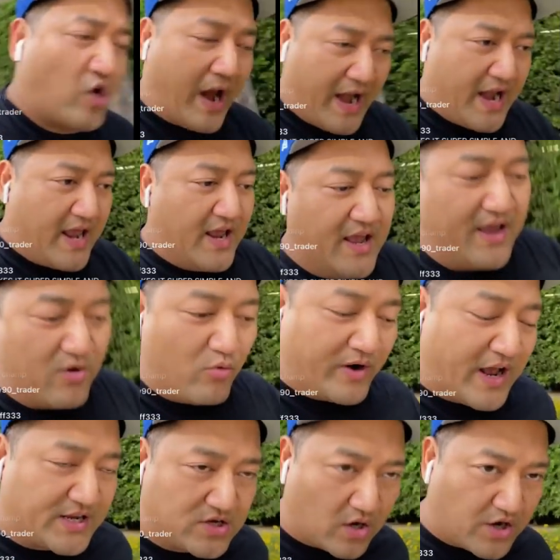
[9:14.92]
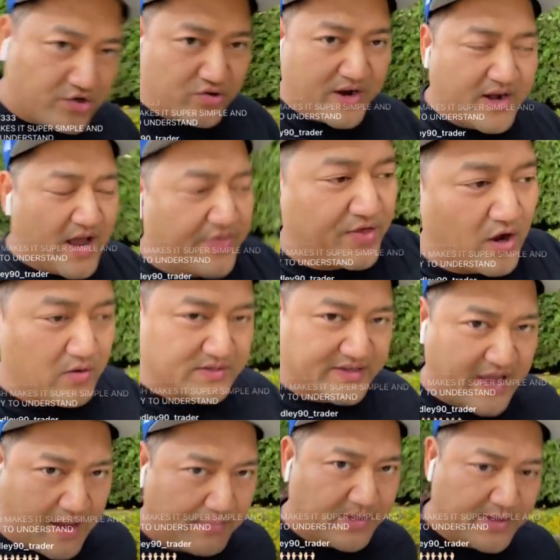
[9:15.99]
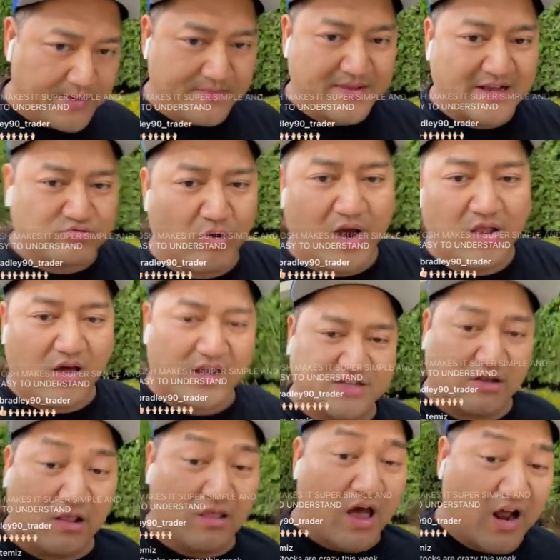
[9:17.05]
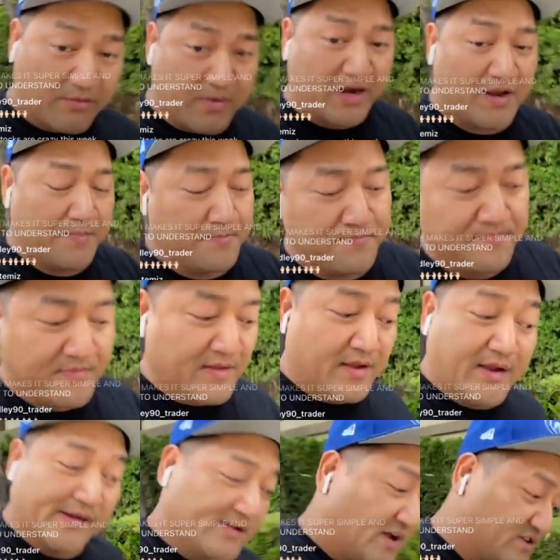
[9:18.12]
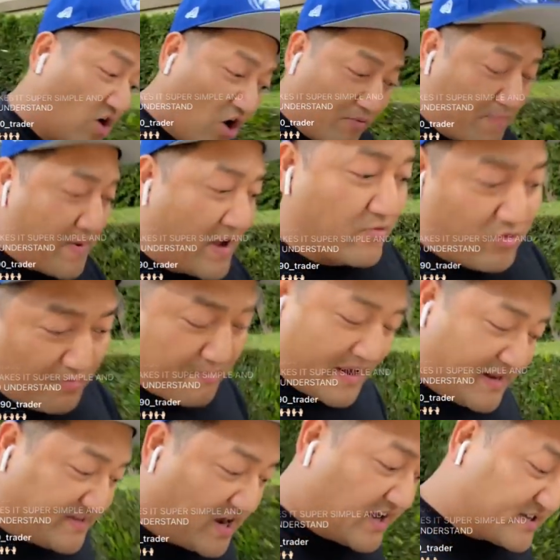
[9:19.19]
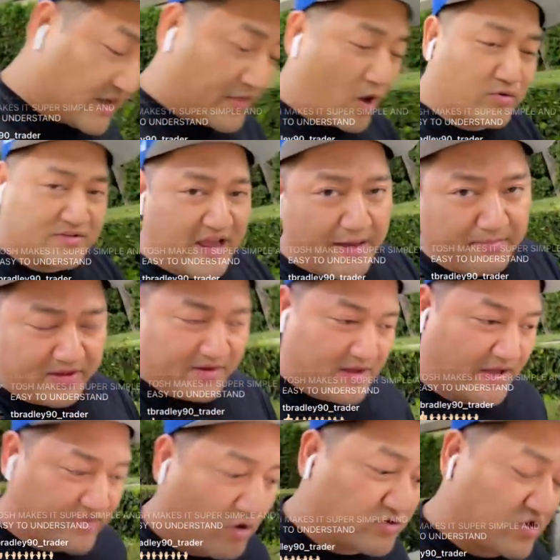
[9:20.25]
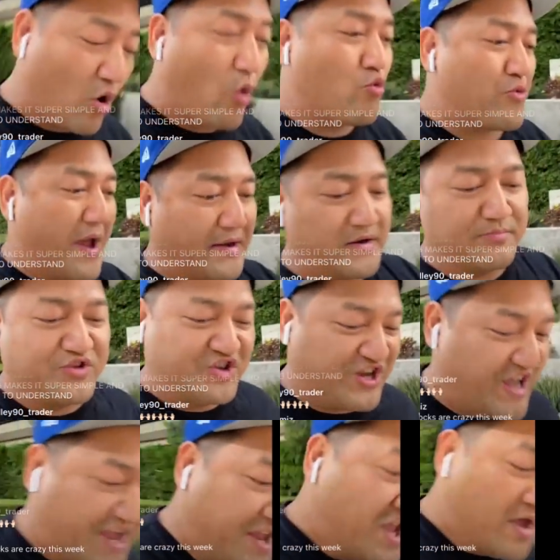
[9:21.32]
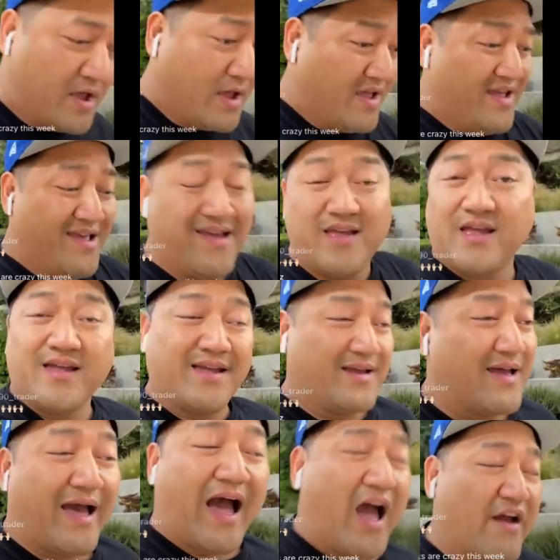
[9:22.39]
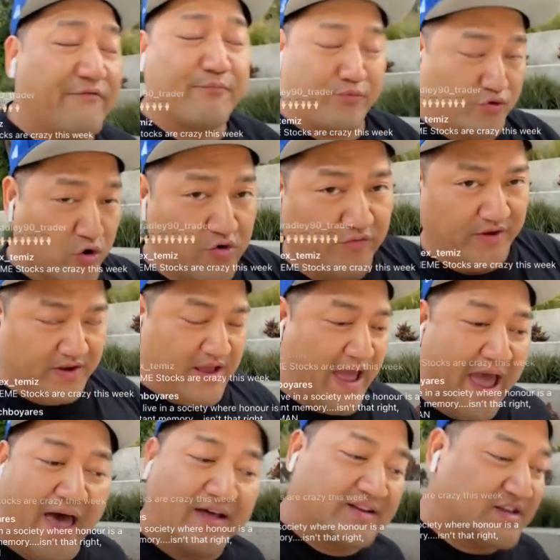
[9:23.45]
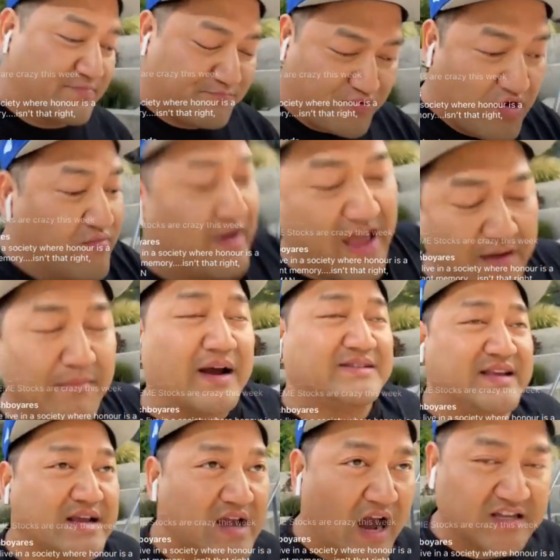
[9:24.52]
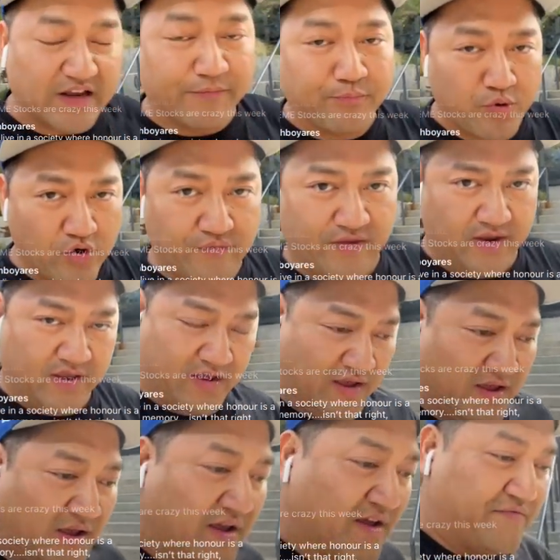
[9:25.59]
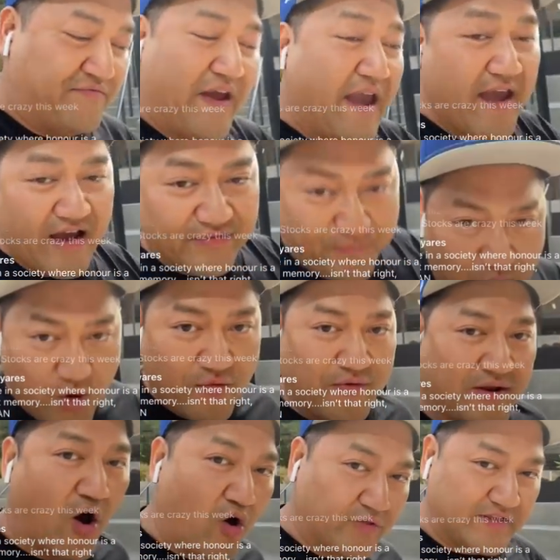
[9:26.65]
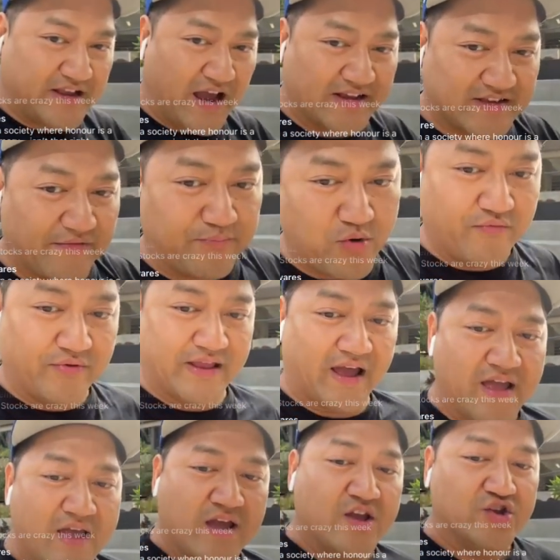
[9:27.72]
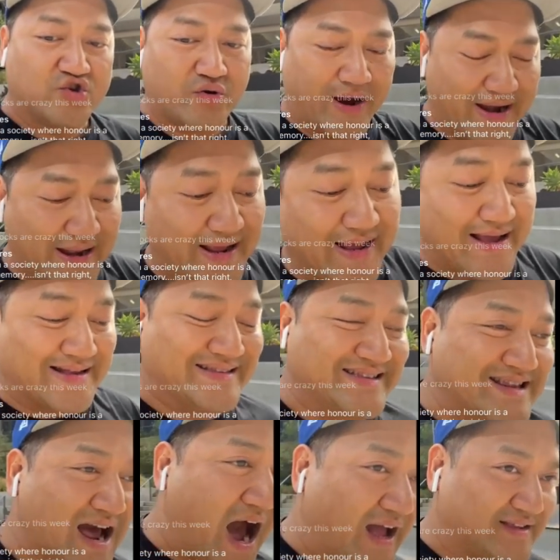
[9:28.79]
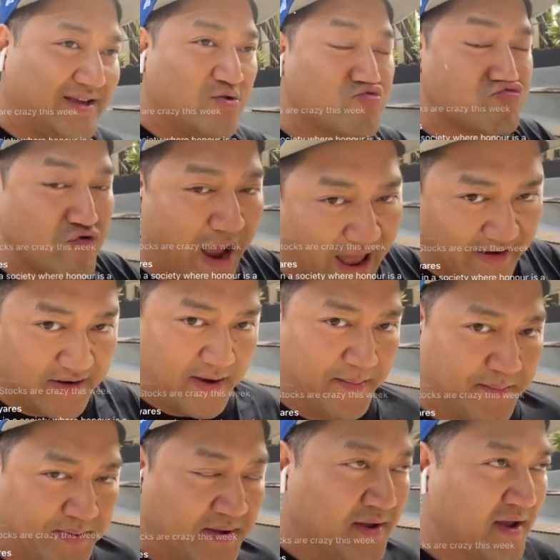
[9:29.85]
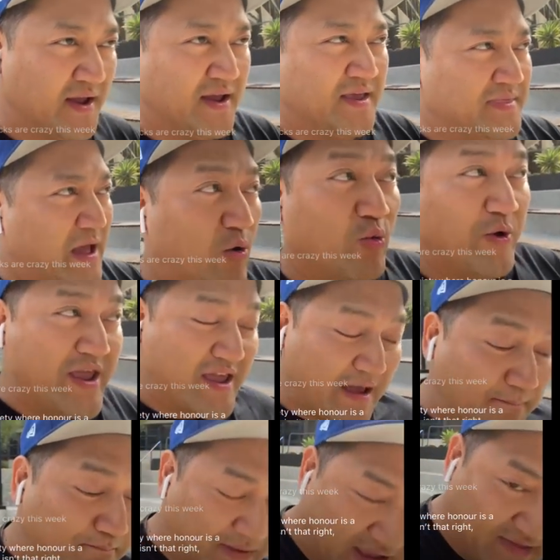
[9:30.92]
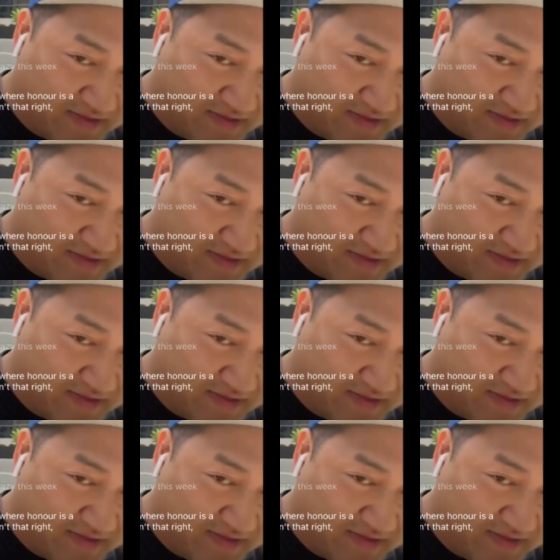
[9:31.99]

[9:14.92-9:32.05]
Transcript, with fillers: Trading, when I started trading, I thought it was gambling. that's why I lost a lot of money. I lost all my bankroll many times. I thought it was gambling. I thought it was all random shit. I've proven, Alex has proven, MIC guys have proven, Faye have proven, all these guys have proven that trading is not random, that we can